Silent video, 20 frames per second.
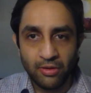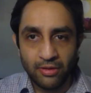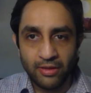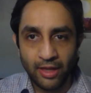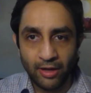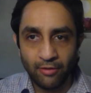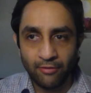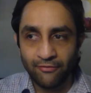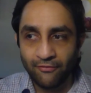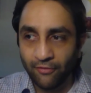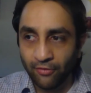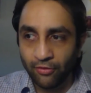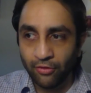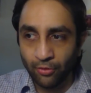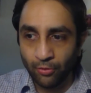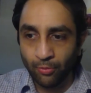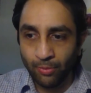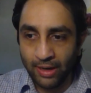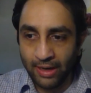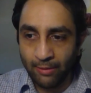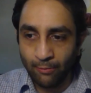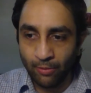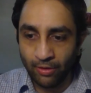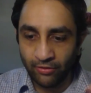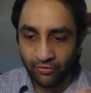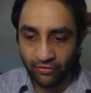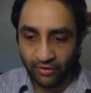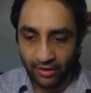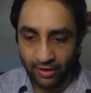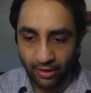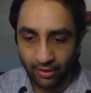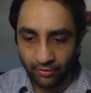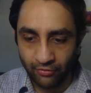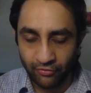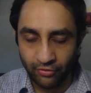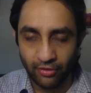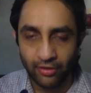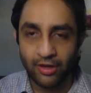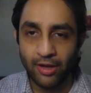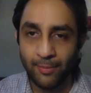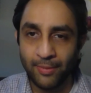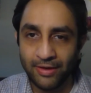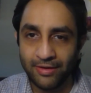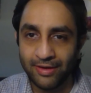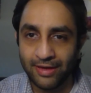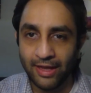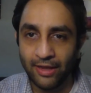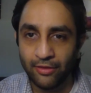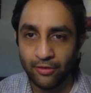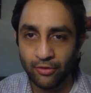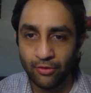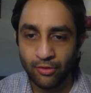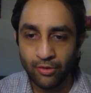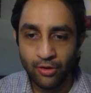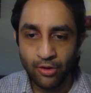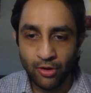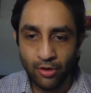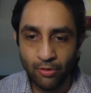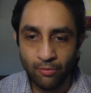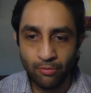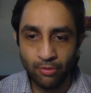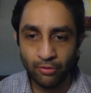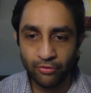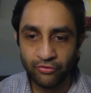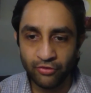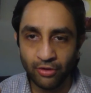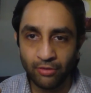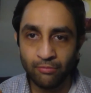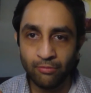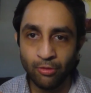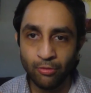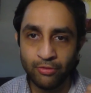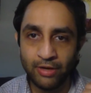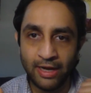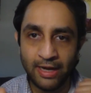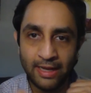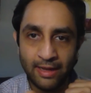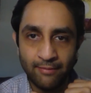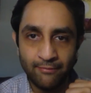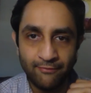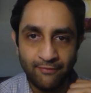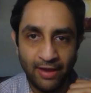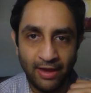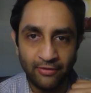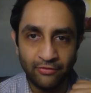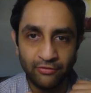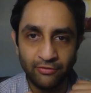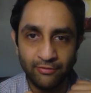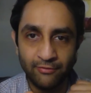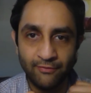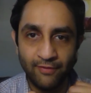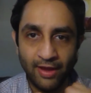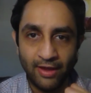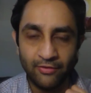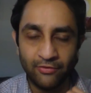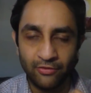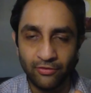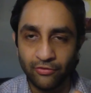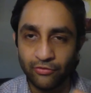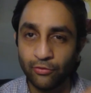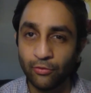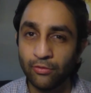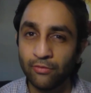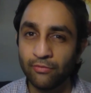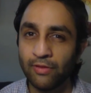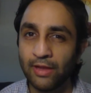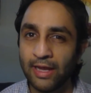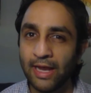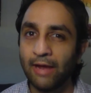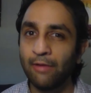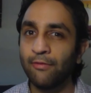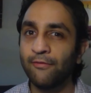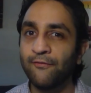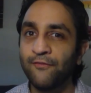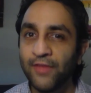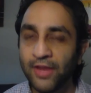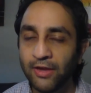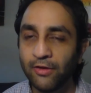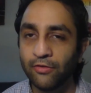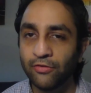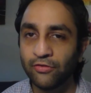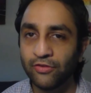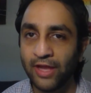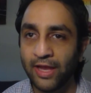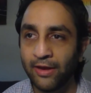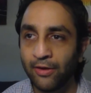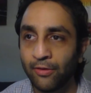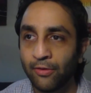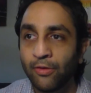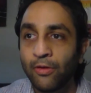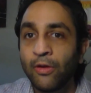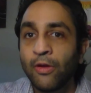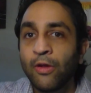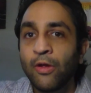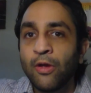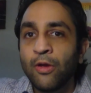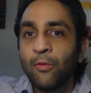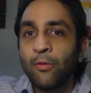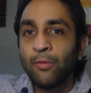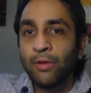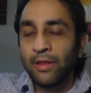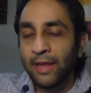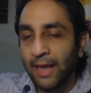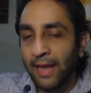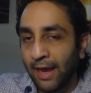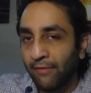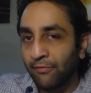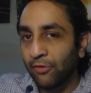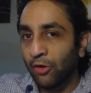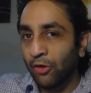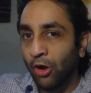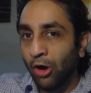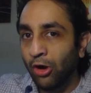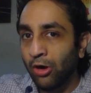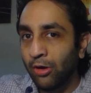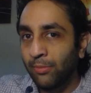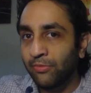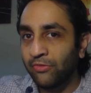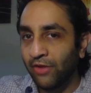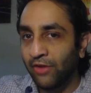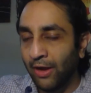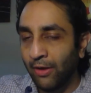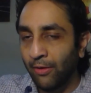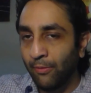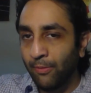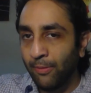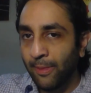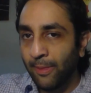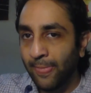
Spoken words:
that are further away, once they kind of start coming together, will start rotating up faster and faster, sort of like how a figure skater, when they have their arms out,